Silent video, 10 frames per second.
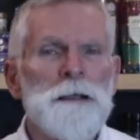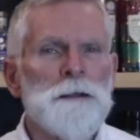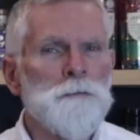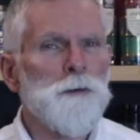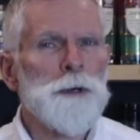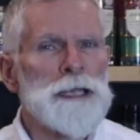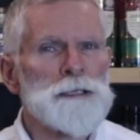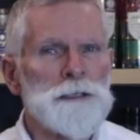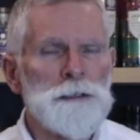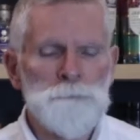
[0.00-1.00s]
They're all
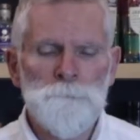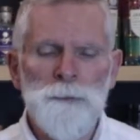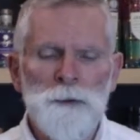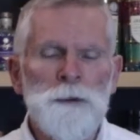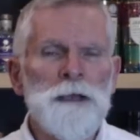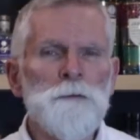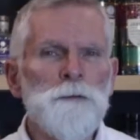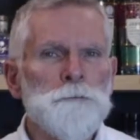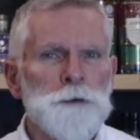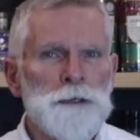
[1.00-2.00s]
excellent. We have
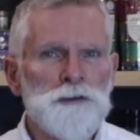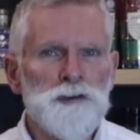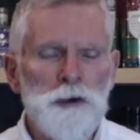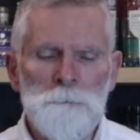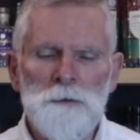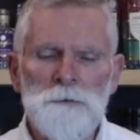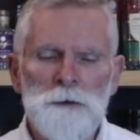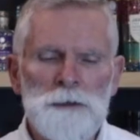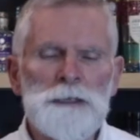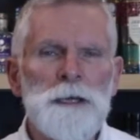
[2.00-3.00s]
all 3 in the shop. If you'd
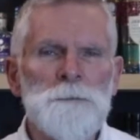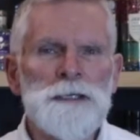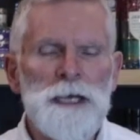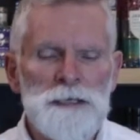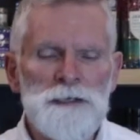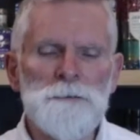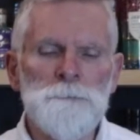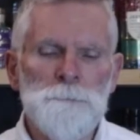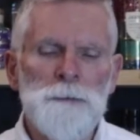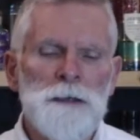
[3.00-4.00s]
like to come and taste
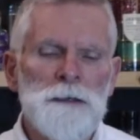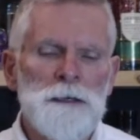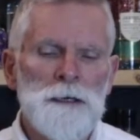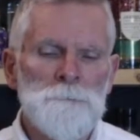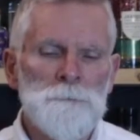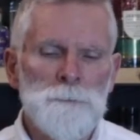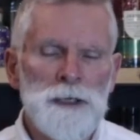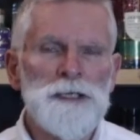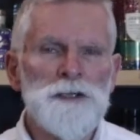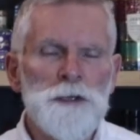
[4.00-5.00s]
them,
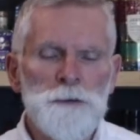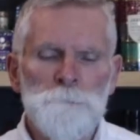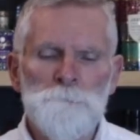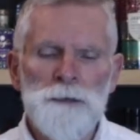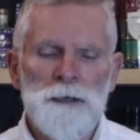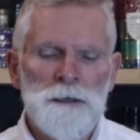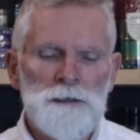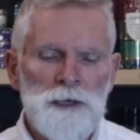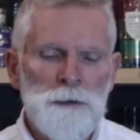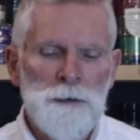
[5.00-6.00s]
please do.
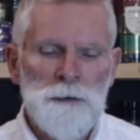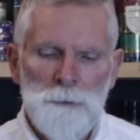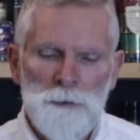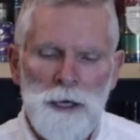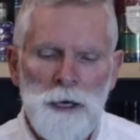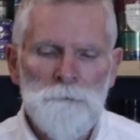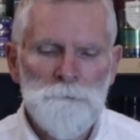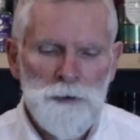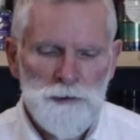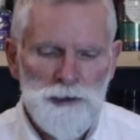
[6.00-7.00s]
So there we are. Our
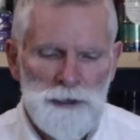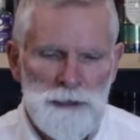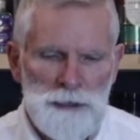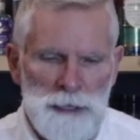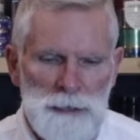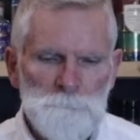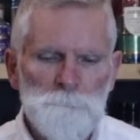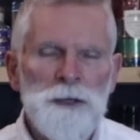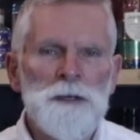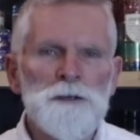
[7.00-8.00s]
first gin today,
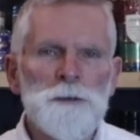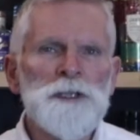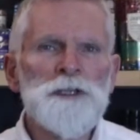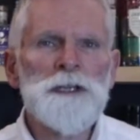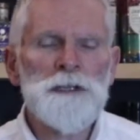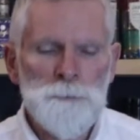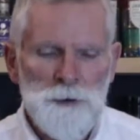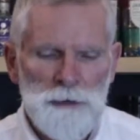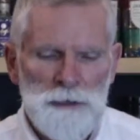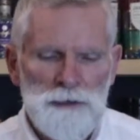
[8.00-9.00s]
Twisting
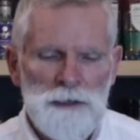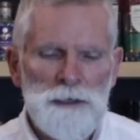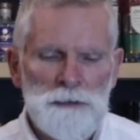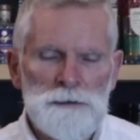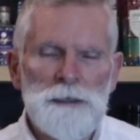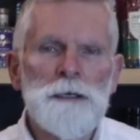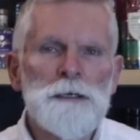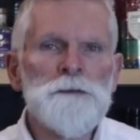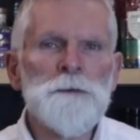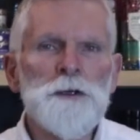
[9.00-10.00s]
Spirits
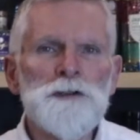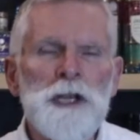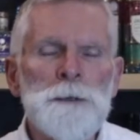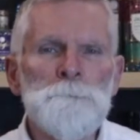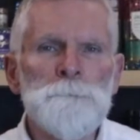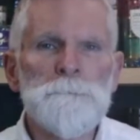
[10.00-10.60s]
Douglas Fir Gin.